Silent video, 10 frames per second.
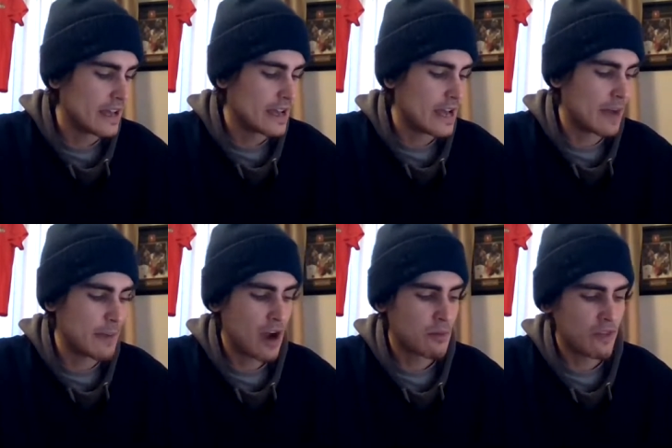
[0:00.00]

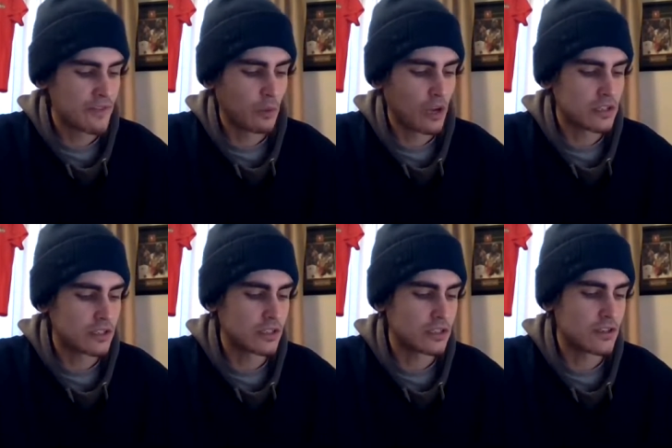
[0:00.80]
Power play for
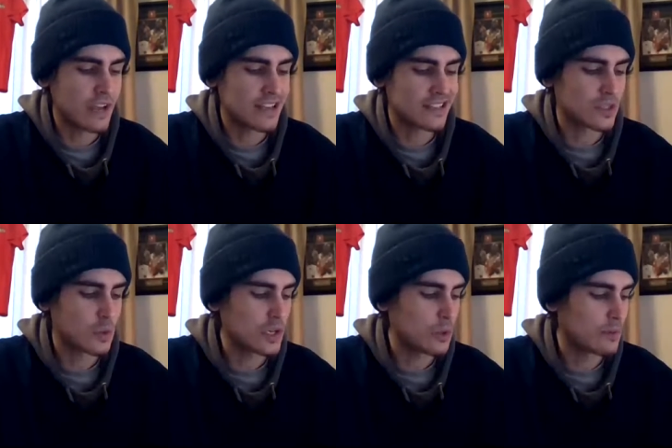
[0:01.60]
Washington, too, guys, is
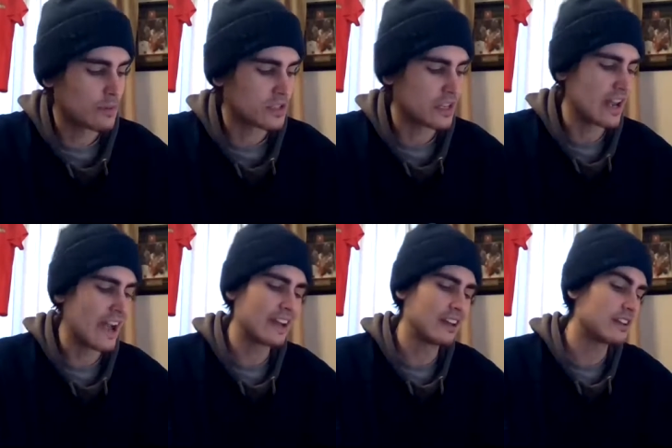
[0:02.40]
21%. I
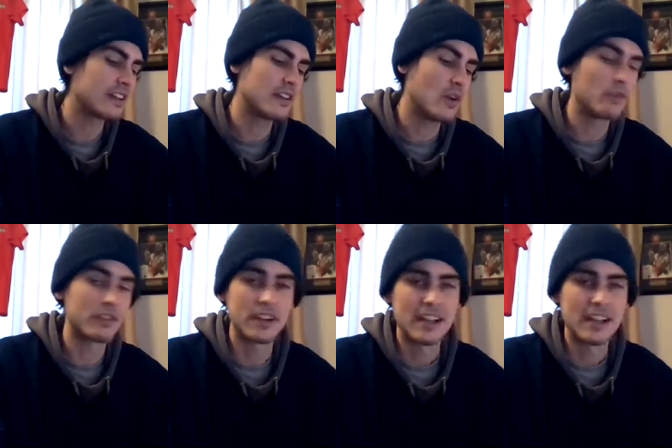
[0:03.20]
got to look at it over.